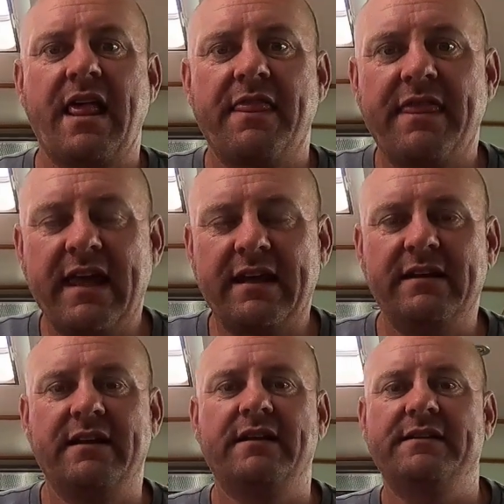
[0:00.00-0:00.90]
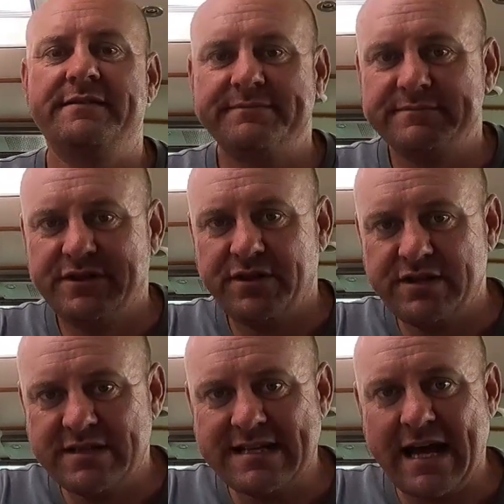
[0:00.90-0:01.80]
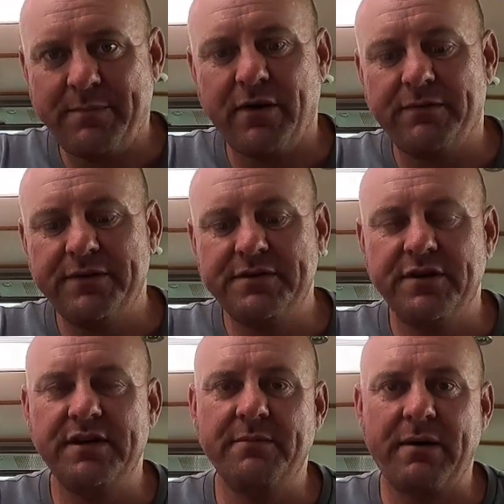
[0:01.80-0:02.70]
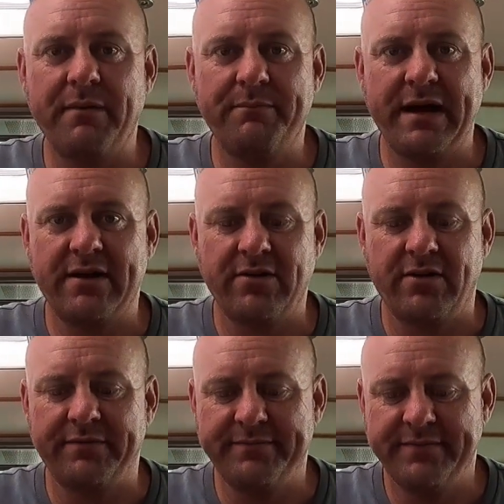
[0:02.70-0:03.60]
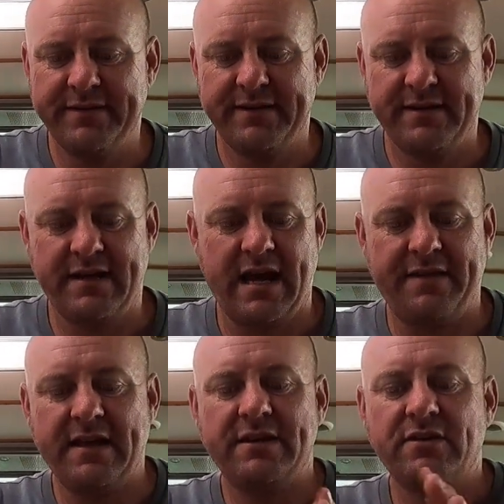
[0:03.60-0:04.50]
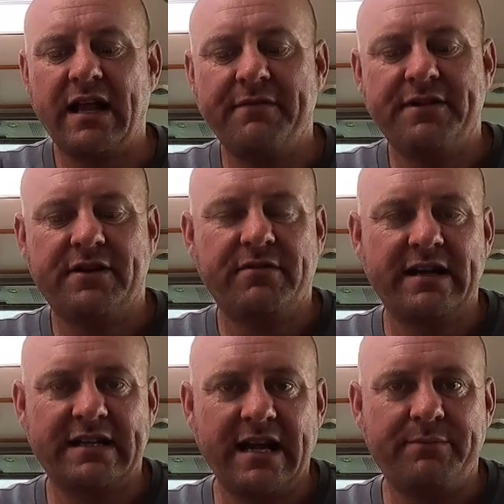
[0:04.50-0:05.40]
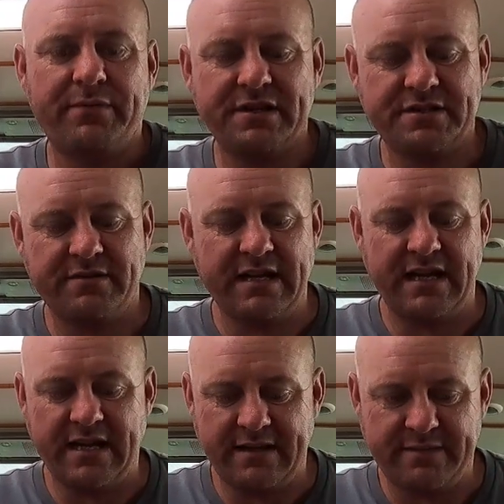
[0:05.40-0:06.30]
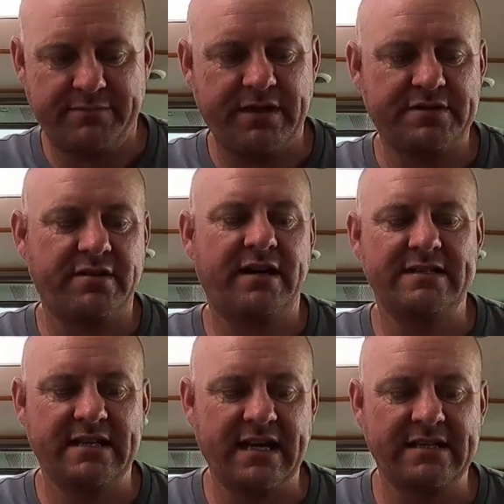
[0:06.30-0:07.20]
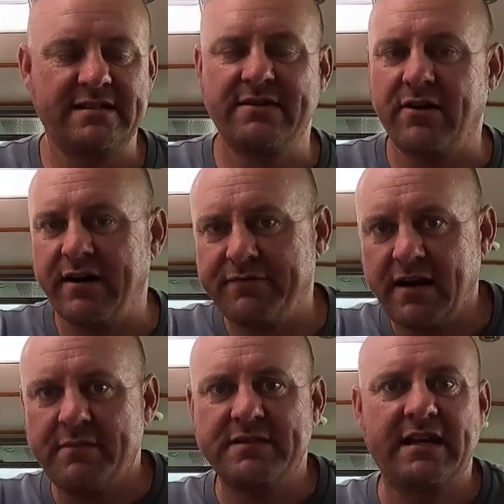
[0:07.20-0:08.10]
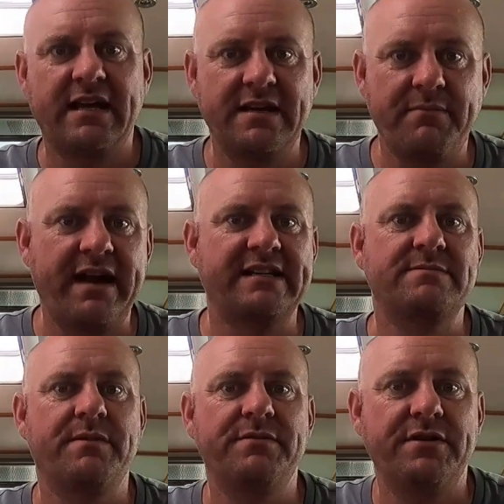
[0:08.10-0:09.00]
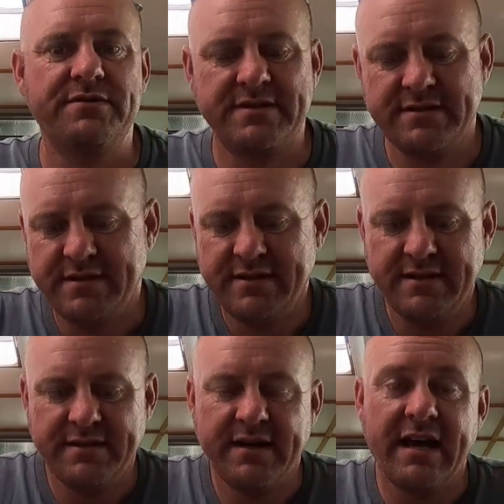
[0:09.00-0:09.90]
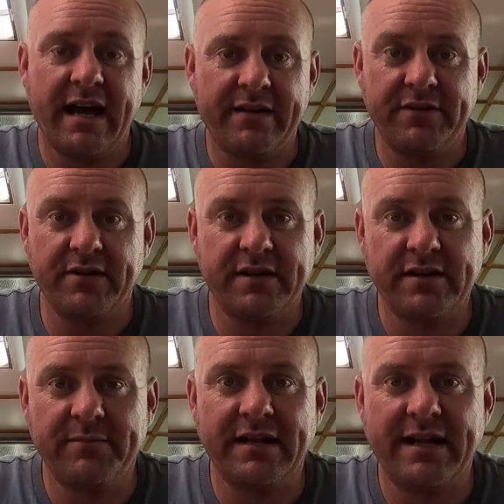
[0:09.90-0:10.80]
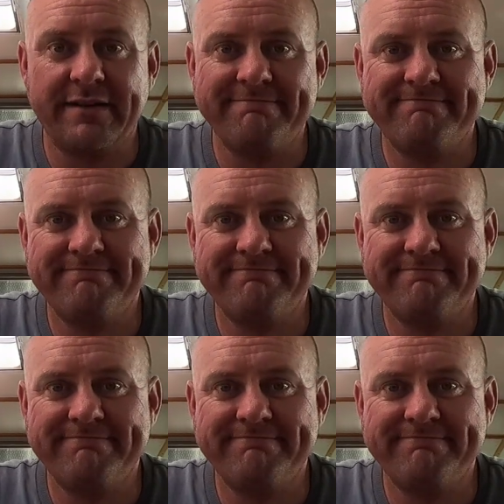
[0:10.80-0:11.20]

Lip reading: Then turn your tap off and turn your pump back on. And then you'll have the correct air pressure in here to pressurize against the diaphragm to get your maximum use out of your accumulator.